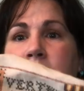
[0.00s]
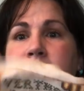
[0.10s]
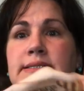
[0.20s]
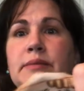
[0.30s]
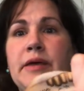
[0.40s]

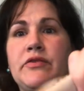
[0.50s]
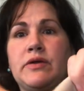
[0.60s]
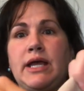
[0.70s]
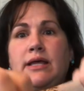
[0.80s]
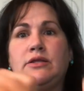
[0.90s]
some other
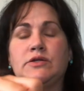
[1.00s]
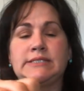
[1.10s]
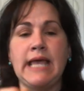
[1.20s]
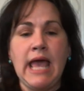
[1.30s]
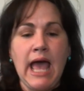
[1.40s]

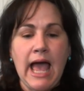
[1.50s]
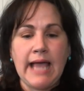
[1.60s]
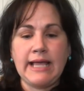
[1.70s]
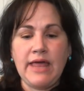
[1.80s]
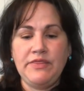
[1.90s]
colors. I
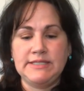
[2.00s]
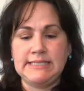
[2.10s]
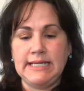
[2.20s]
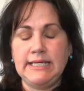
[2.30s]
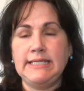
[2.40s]
got the
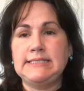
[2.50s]
Dinky